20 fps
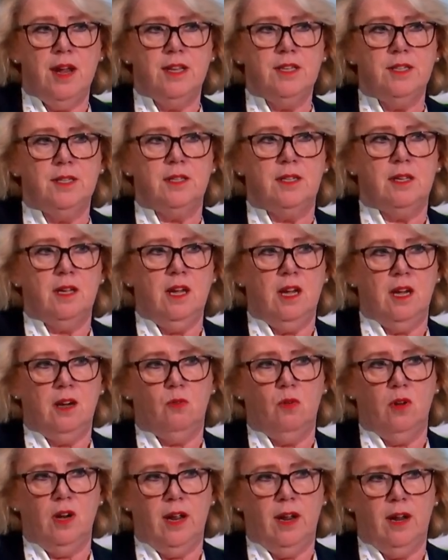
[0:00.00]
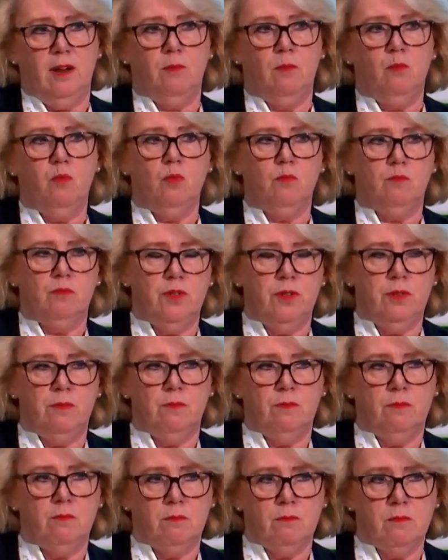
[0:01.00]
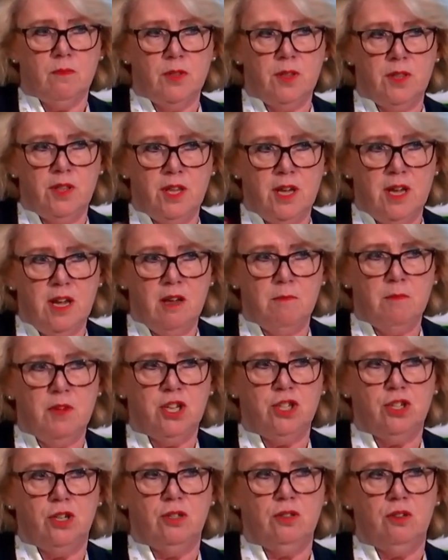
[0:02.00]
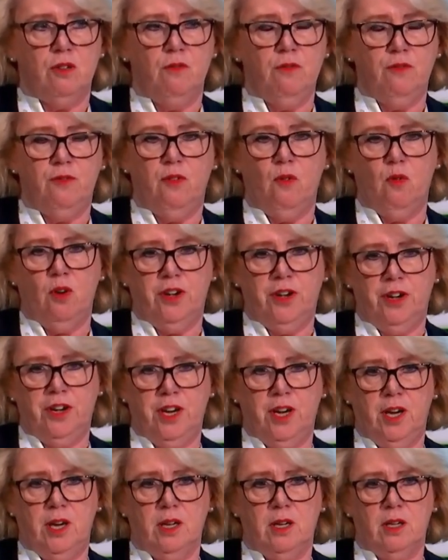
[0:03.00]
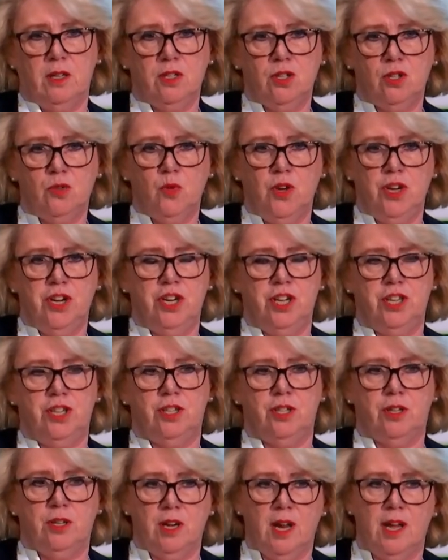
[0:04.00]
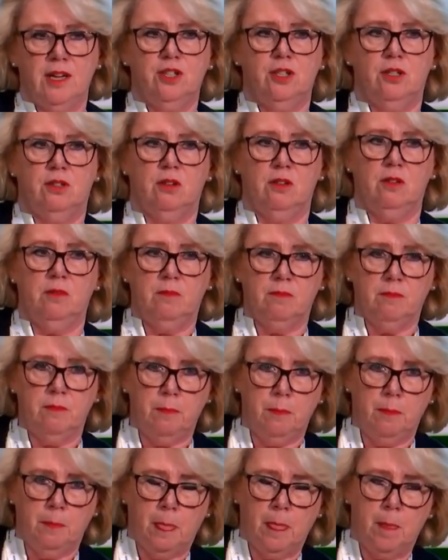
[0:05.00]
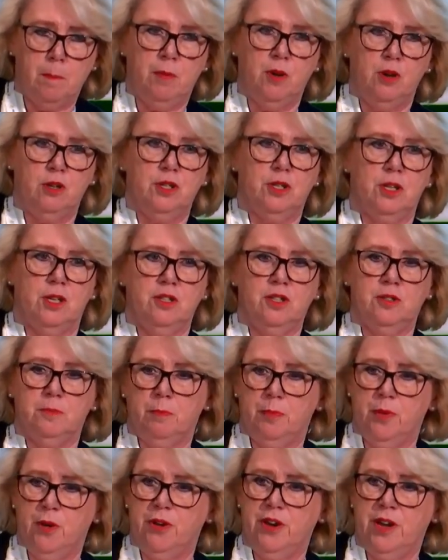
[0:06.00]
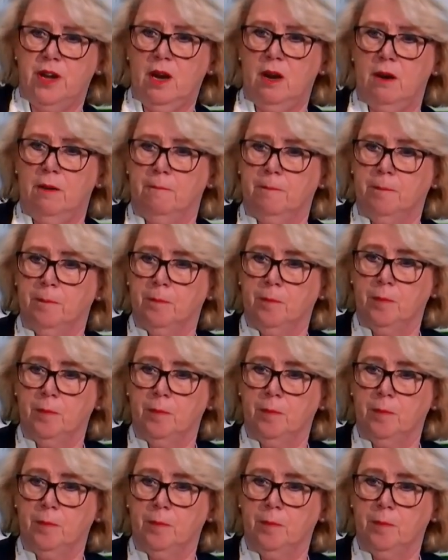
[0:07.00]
is equaling the emissions of 40 Swedish national persons per year.